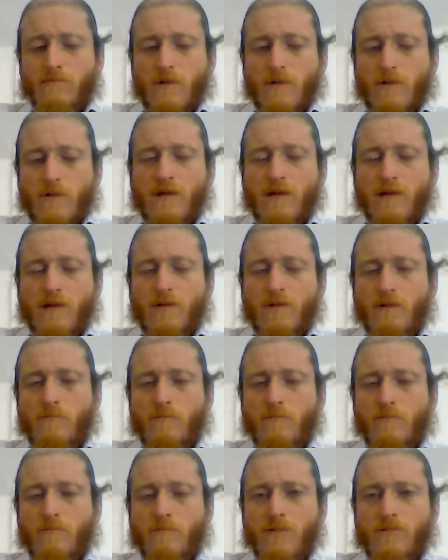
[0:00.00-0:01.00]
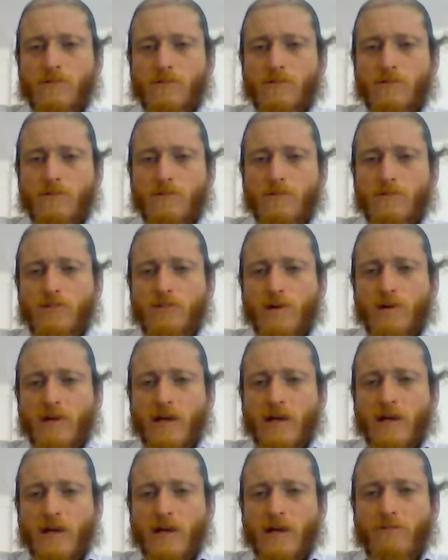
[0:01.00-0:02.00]
Hazer, pig, do you want to
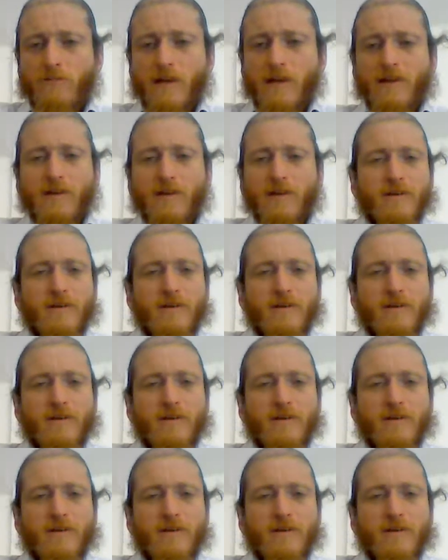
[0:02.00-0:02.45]
get free